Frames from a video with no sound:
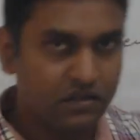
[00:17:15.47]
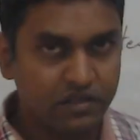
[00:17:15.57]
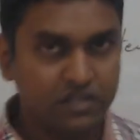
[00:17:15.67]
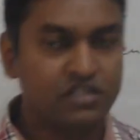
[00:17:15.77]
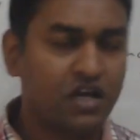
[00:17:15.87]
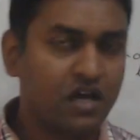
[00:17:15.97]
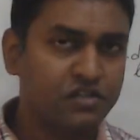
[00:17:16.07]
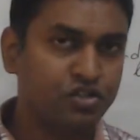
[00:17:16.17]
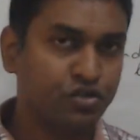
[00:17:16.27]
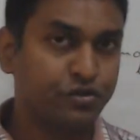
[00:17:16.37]
the charge
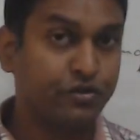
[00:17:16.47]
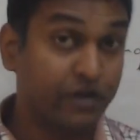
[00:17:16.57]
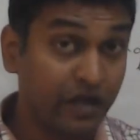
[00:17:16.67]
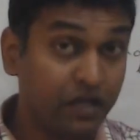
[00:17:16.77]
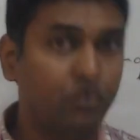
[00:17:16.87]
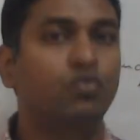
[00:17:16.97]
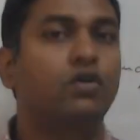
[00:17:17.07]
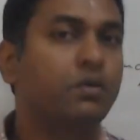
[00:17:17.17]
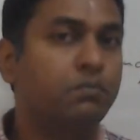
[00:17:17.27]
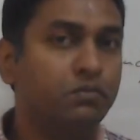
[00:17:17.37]
should try to
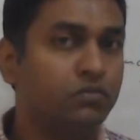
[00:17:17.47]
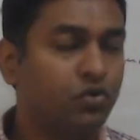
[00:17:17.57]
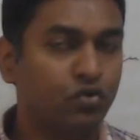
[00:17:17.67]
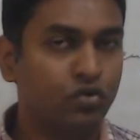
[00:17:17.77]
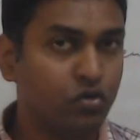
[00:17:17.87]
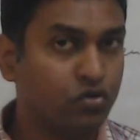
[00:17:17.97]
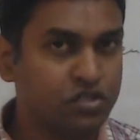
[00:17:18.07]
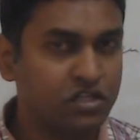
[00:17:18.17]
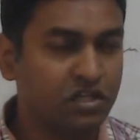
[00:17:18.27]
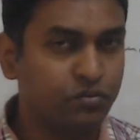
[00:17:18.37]
come to the
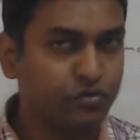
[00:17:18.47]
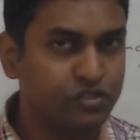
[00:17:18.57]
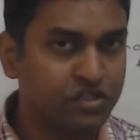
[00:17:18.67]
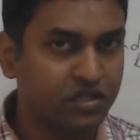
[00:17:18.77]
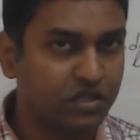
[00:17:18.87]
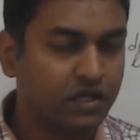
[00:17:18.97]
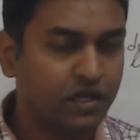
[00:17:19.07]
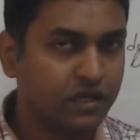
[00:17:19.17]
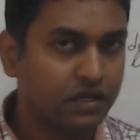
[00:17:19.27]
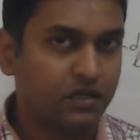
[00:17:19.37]
original position, correct?